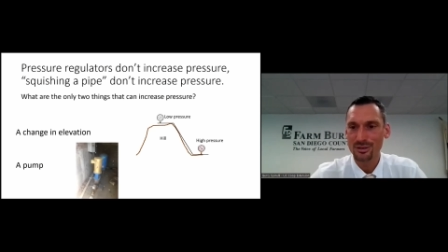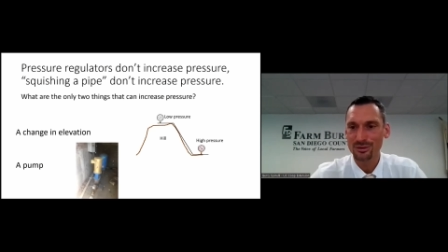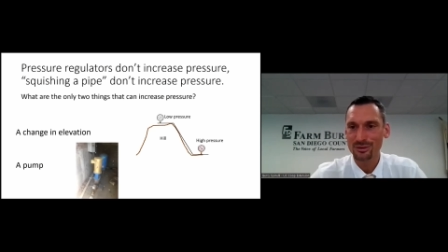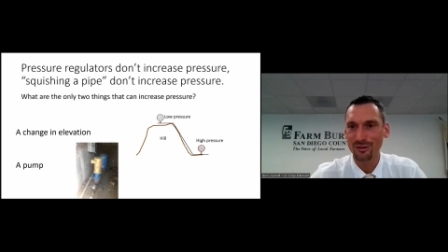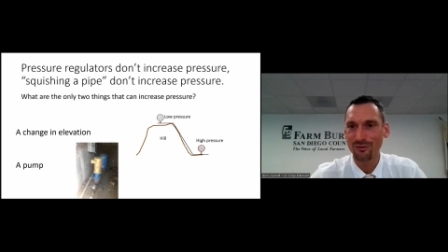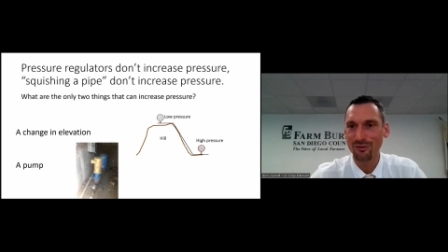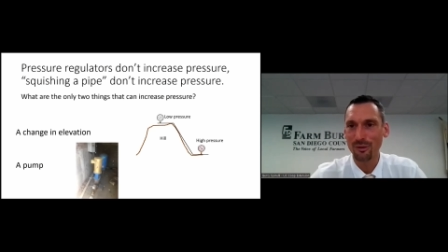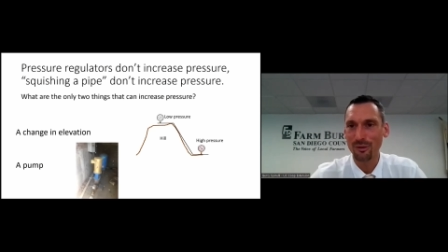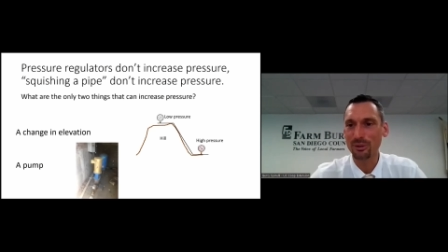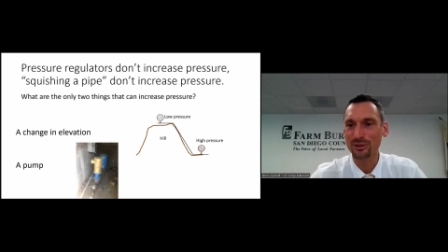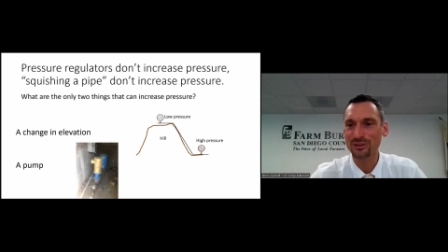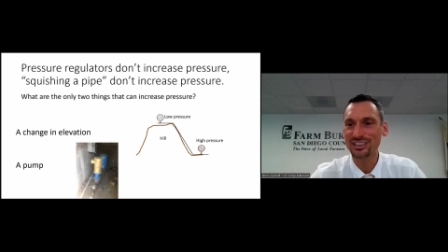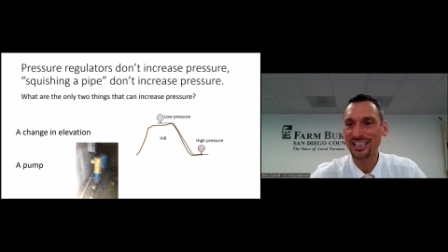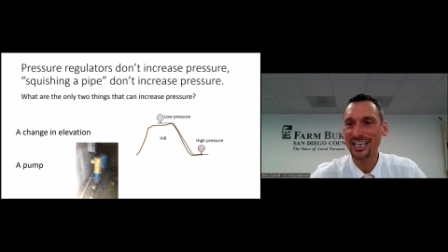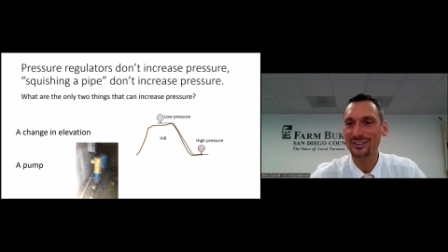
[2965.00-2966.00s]
So for
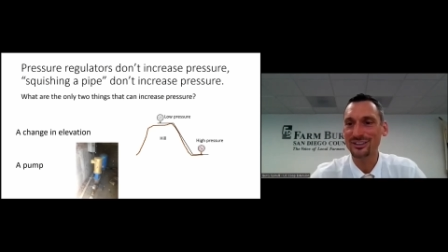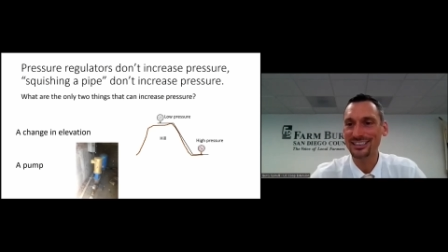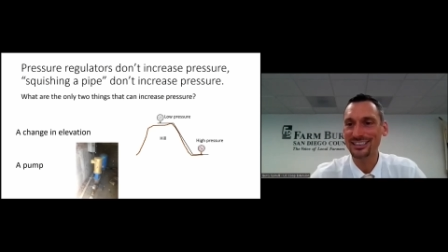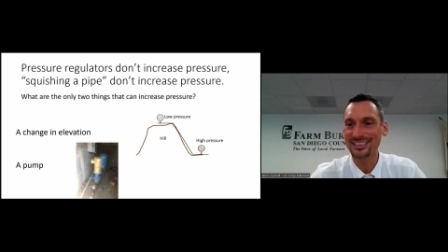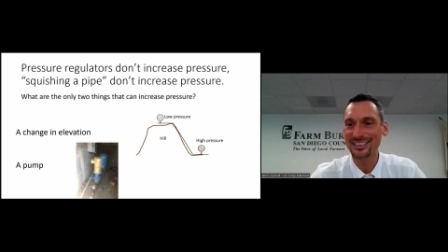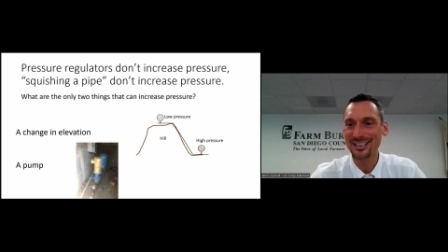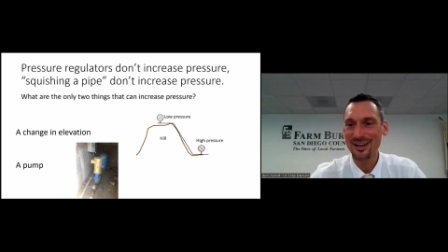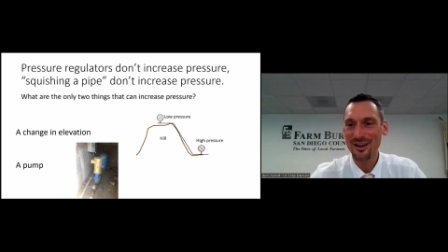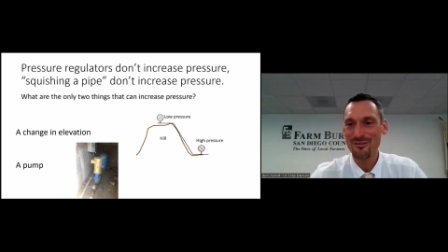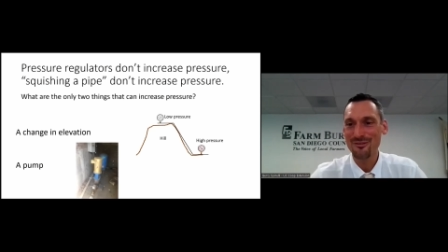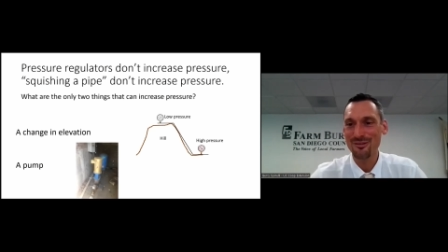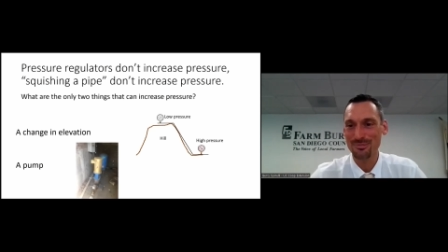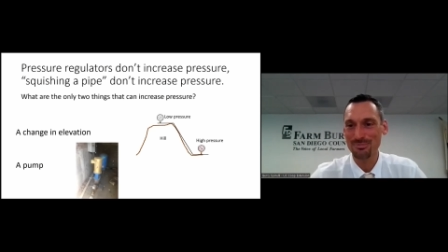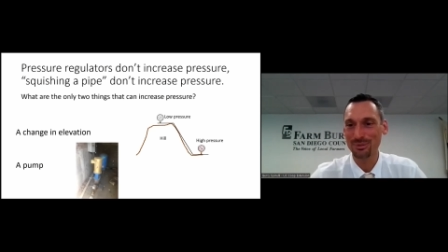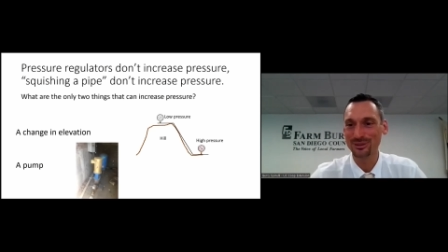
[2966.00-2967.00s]
posterity,
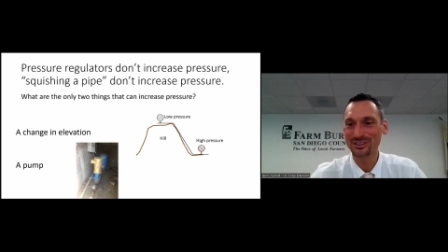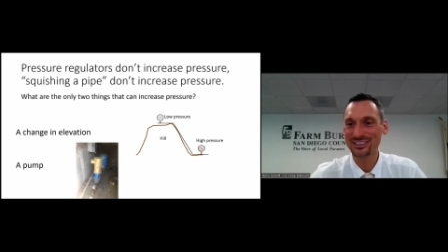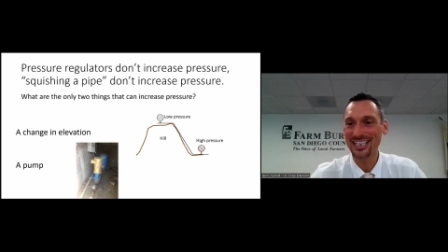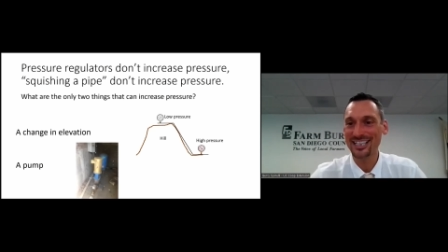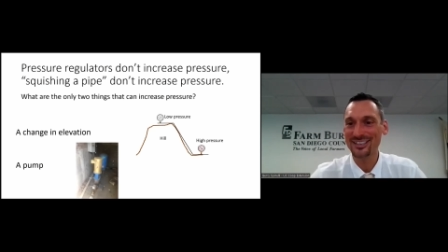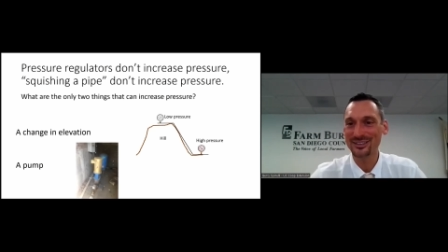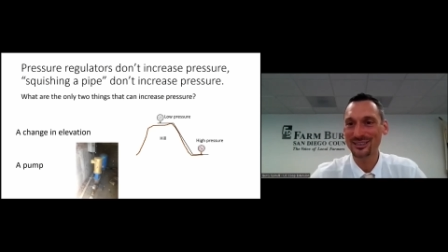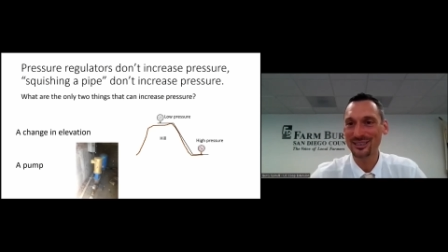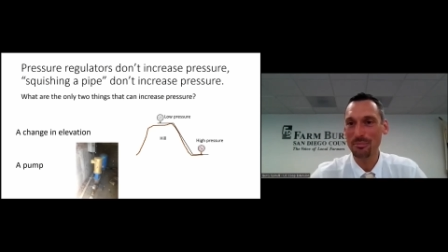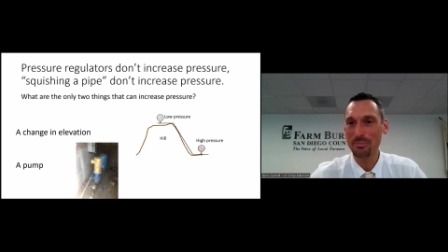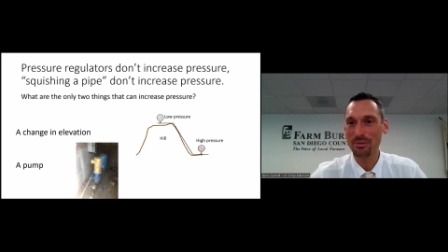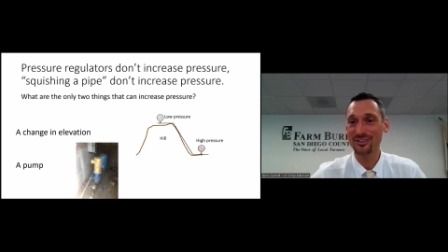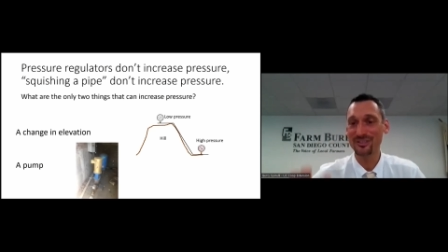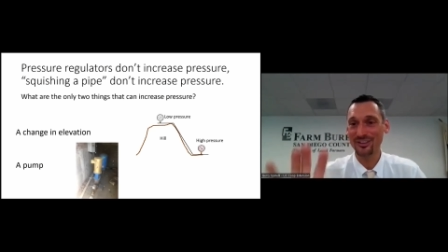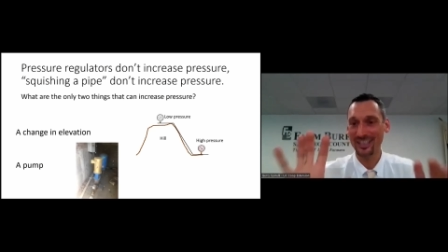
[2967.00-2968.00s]
for posterity,
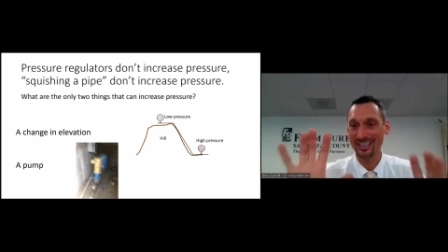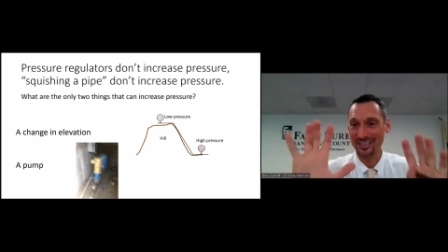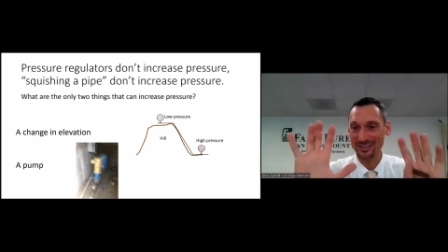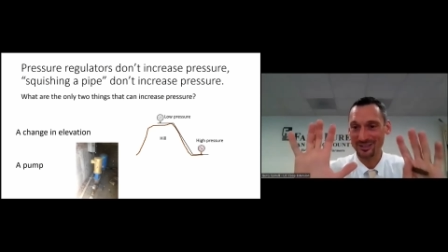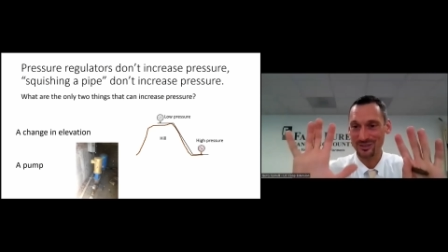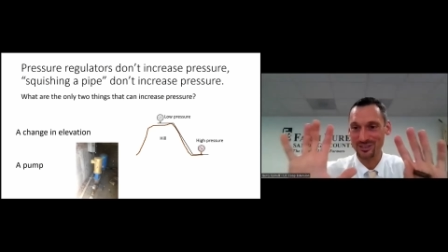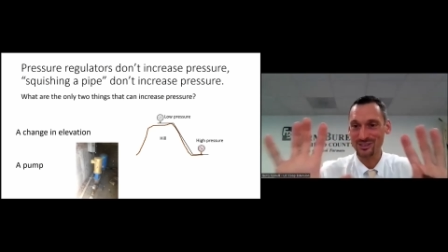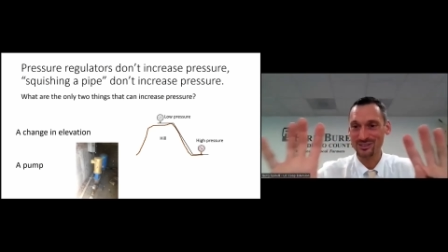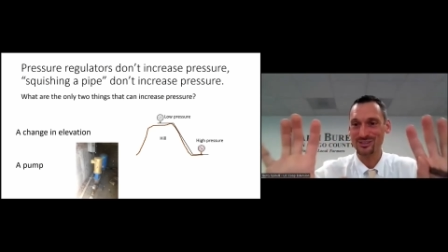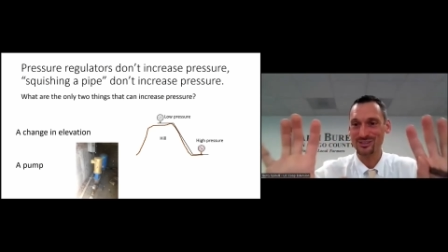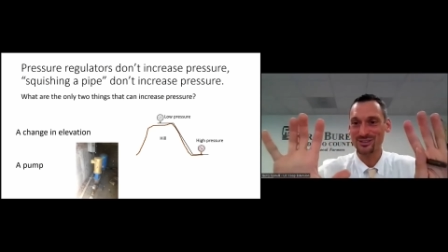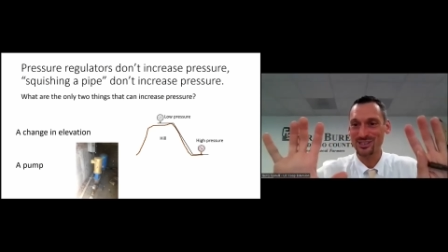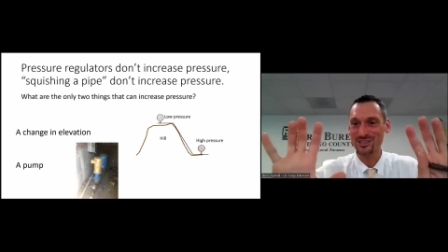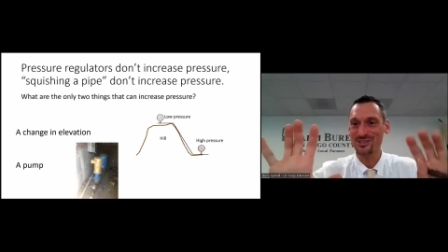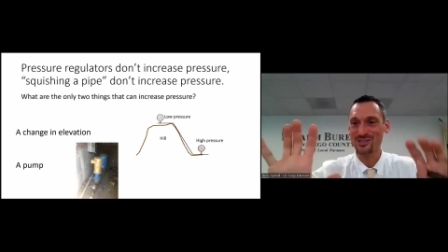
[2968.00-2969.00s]
please take a
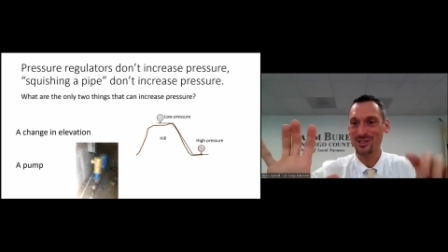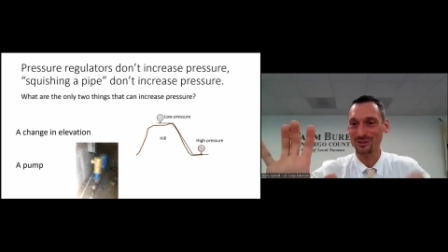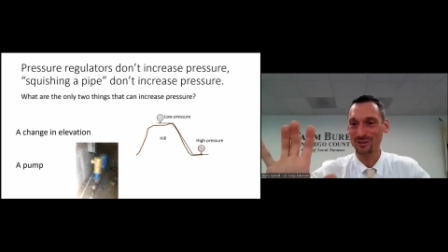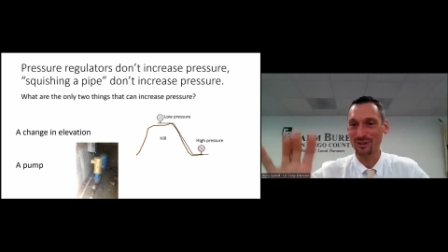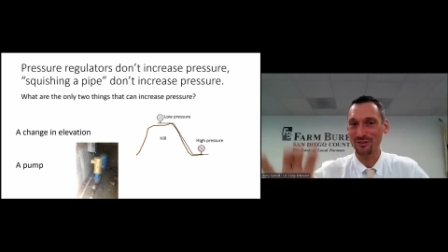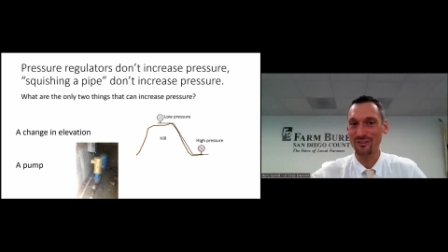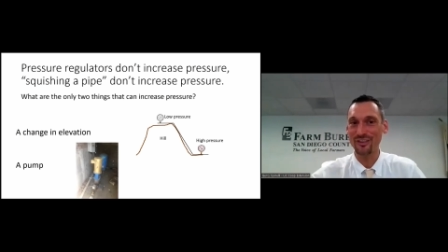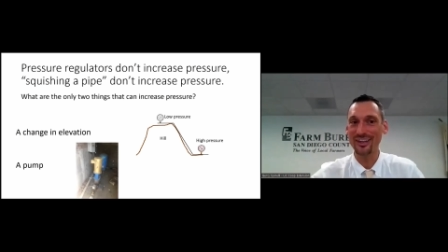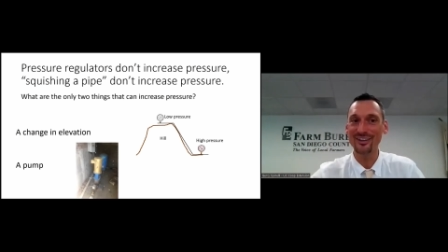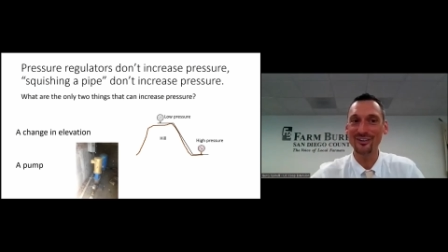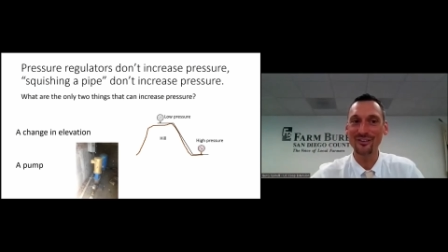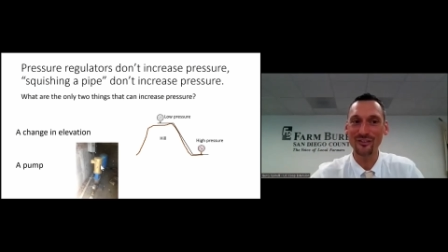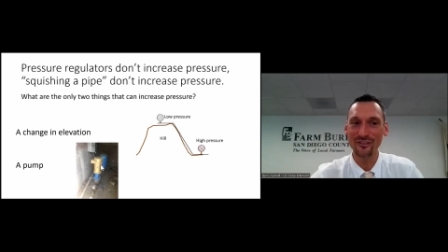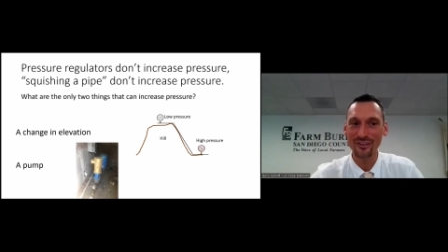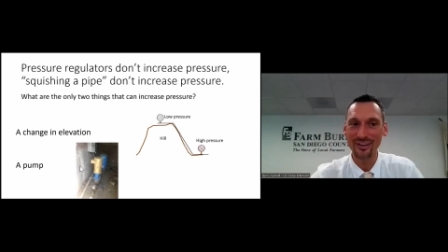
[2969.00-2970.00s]
screenshot of
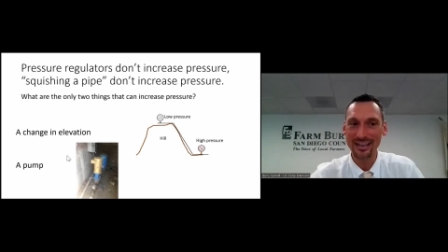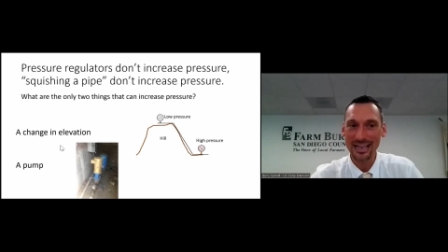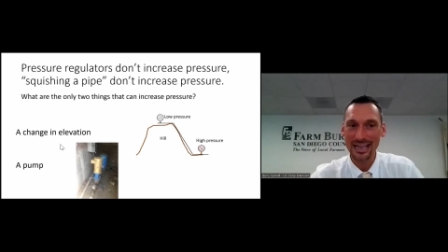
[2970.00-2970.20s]
this